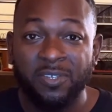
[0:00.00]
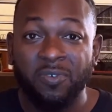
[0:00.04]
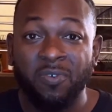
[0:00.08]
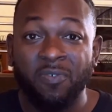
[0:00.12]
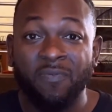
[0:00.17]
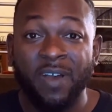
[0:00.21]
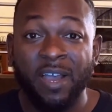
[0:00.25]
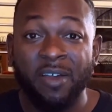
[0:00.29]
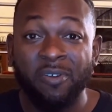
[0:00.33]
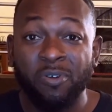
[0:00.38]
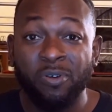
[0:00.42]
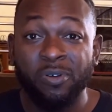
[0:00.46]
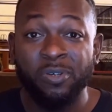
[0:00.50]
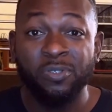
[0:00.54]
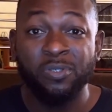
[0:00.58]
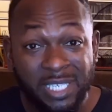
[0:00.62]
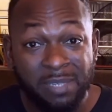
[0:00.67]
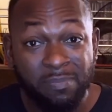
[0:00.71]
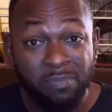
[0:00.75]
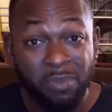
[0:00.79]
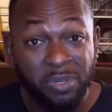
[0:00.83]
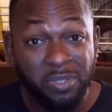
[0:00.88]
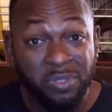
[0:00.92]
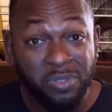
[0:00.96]
Overall,
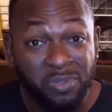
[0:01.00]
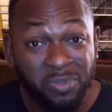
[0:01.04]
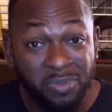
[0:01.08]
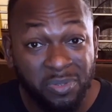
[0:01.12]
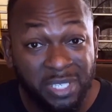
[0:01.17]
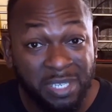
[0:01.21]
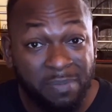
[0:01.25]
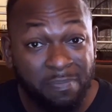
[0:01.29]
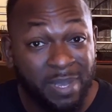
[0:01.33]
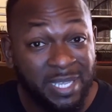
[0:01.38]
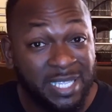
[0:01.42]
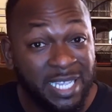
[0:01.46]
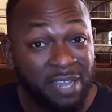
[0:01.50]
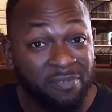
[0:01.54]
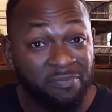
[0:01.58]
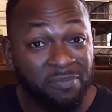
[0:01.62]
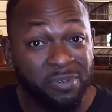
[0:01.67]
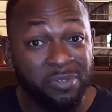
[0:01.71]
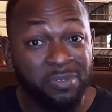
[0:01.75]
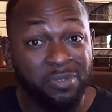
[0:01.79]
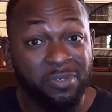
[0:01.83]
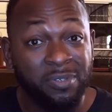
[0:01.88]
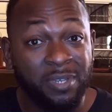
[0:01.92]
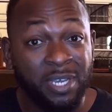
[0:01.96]
the more you know, the better
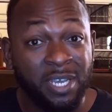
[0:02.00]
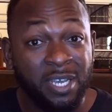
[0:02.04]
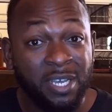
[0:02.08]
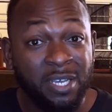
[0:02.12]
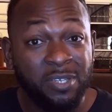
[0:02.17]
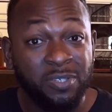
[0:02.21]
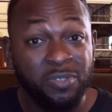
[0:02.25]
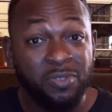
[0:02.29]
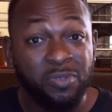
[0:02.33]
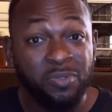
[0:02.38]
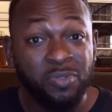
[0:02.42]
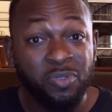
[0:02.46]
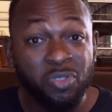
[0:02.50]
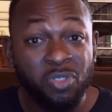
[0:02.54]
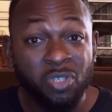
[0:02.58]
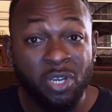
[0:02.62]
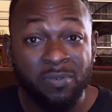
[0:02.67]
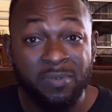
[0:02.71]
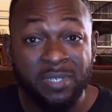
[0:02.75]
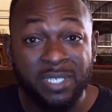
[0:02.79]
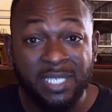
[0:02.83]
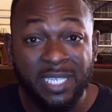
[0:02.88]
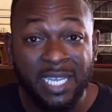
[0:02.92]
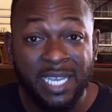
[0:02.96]
for you. So do your
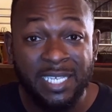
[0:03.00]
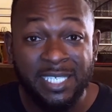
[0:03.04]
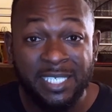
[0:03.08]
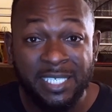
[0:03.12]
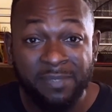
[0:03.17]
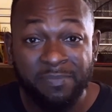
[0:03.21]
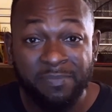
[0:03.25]
research.